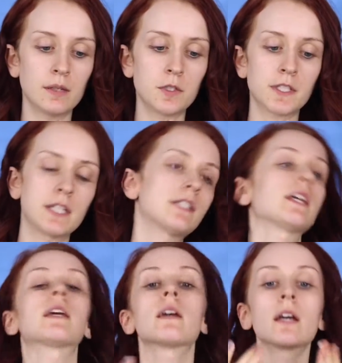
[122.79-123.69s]
And I'm just gonna
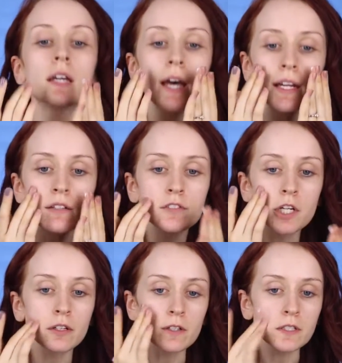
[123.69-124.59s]
take a kind of
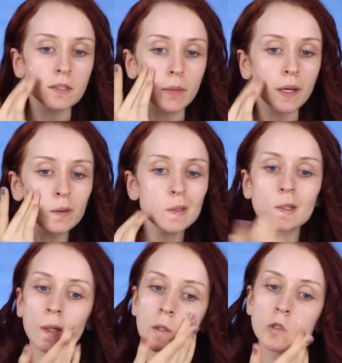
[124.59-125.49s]
generous
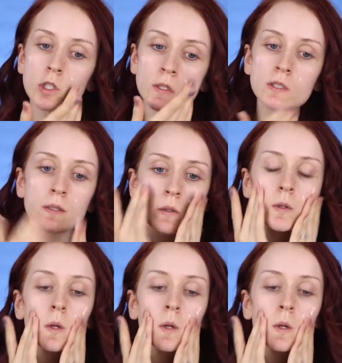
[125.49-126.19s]
amount and just